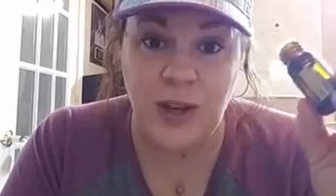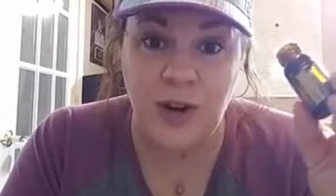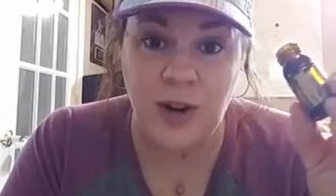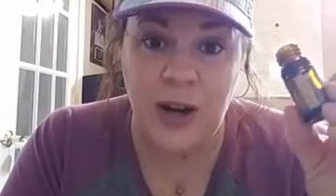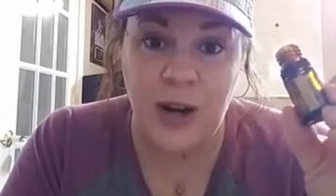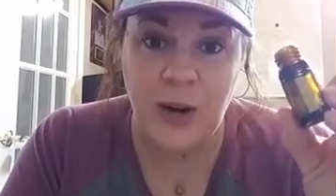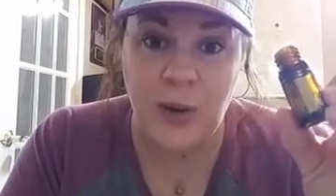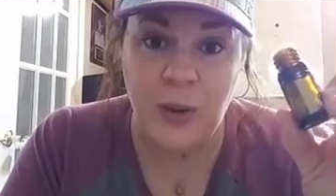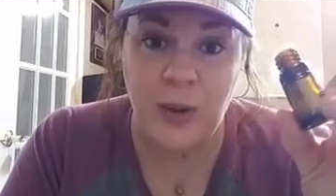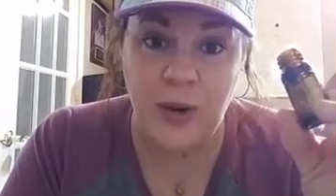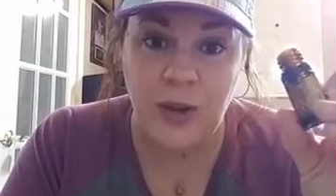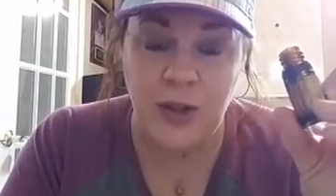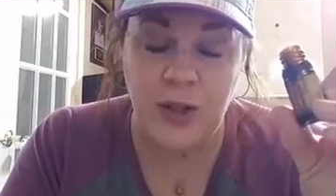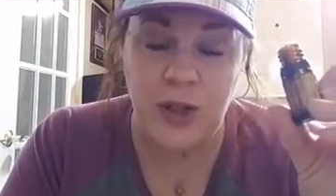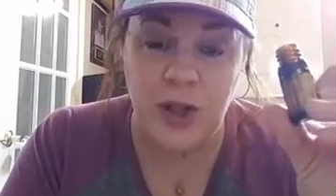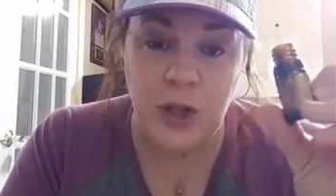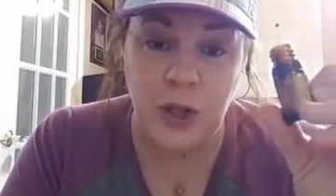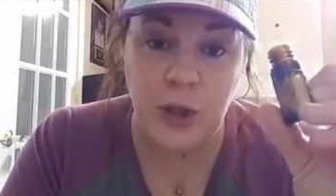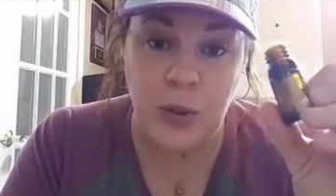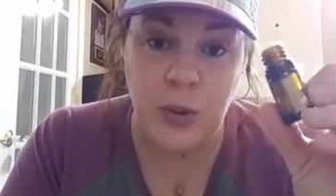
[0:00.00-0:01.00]
great oil
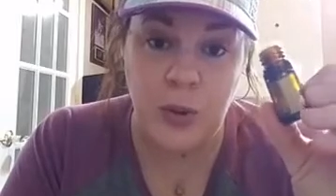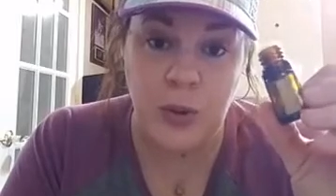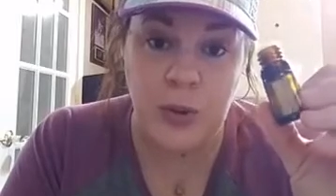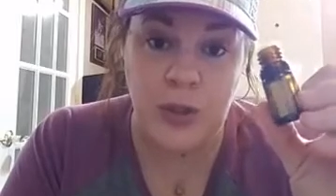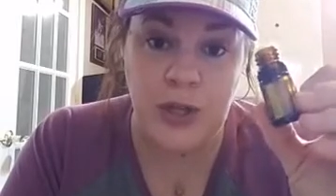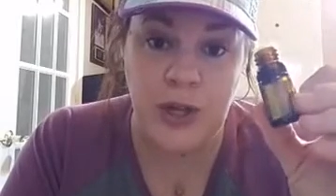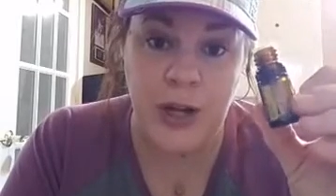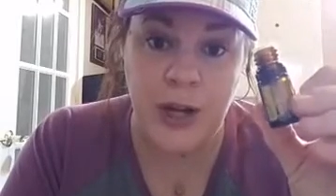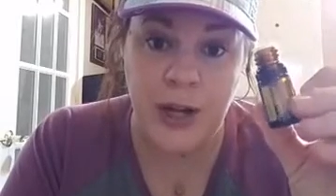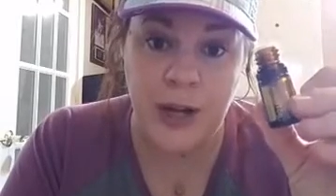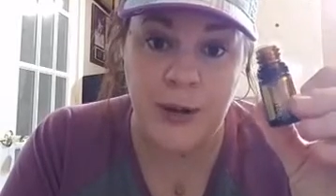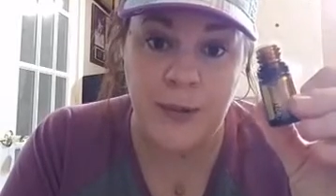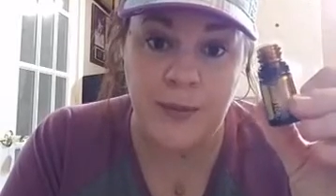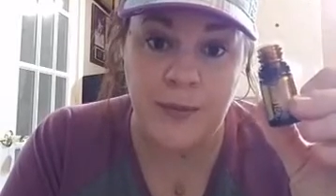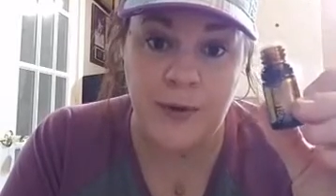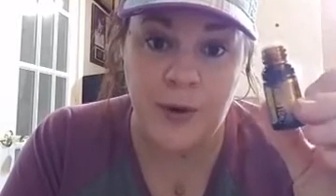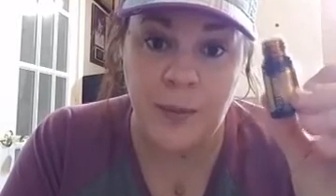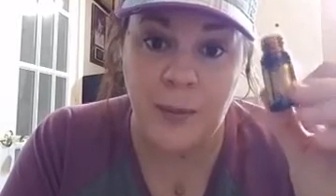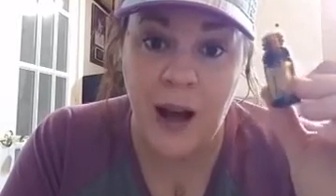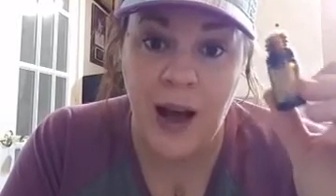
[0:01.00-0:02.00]
to use
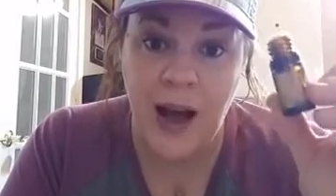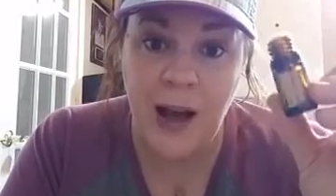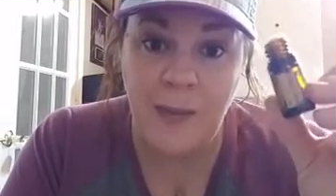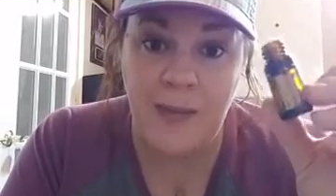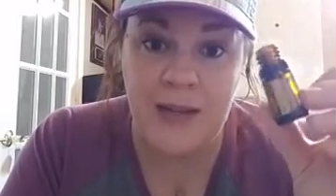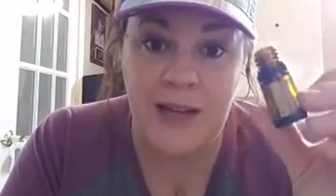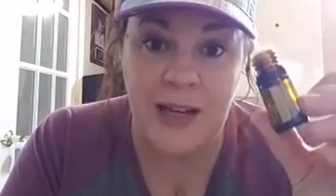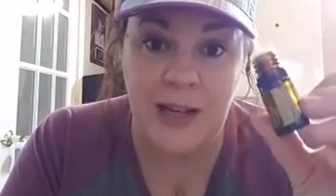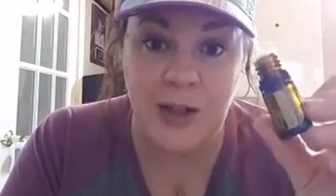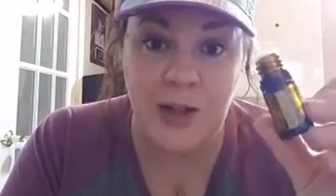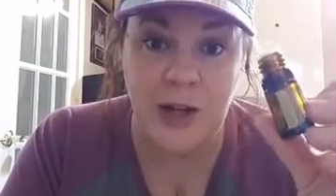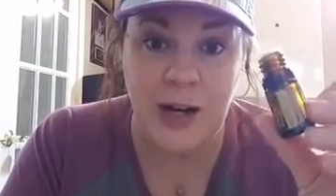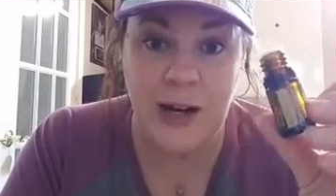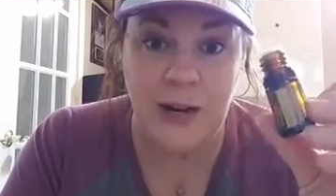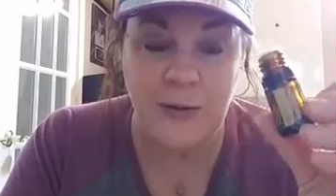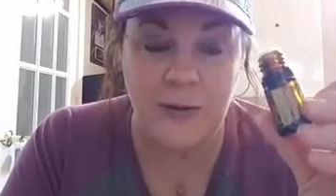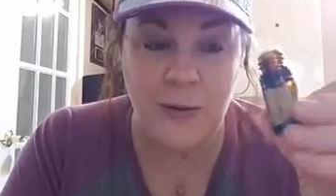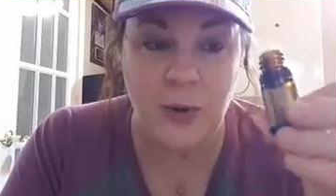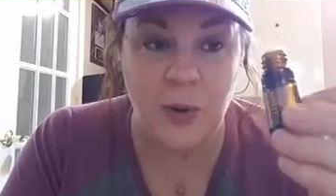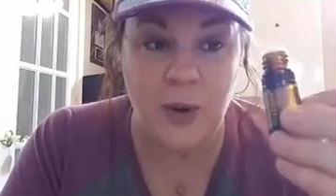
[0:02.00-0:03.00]
for moms. It's
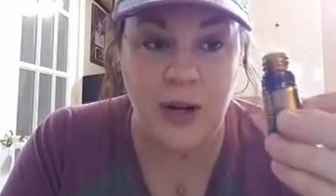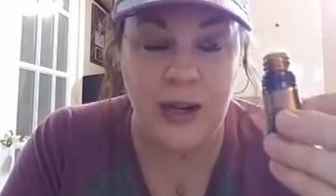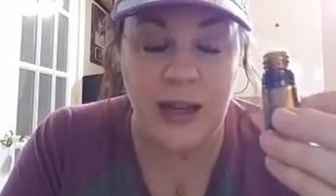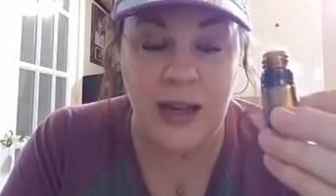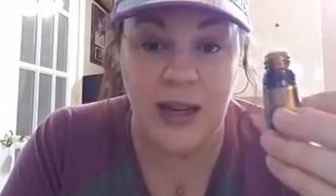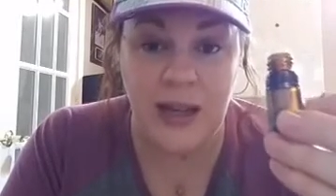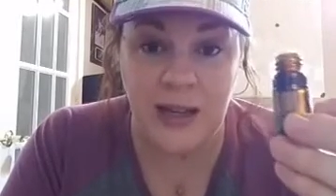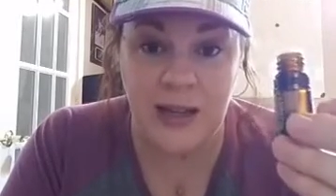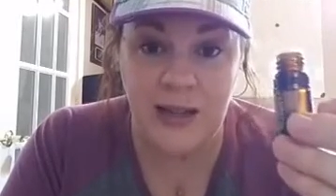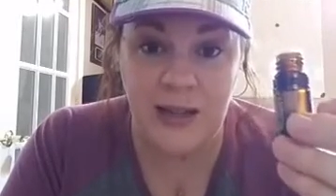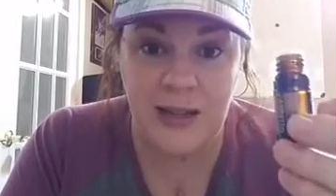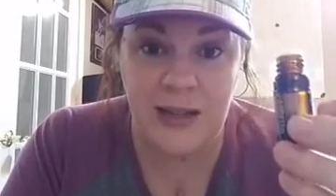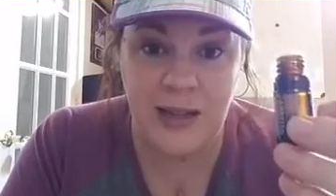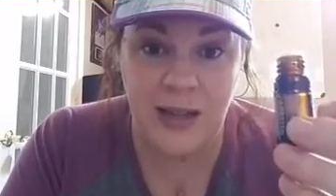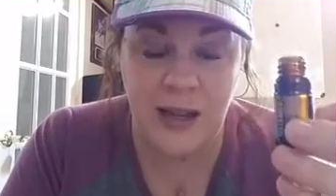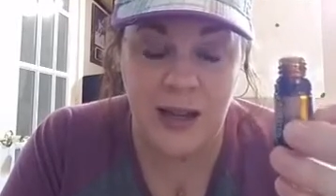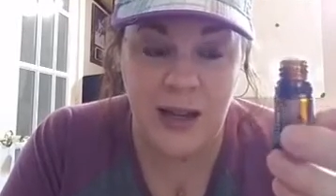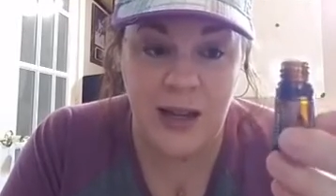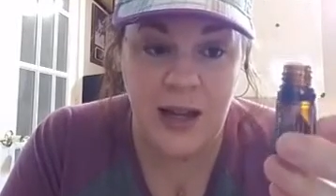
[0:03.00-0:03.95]
great for kids.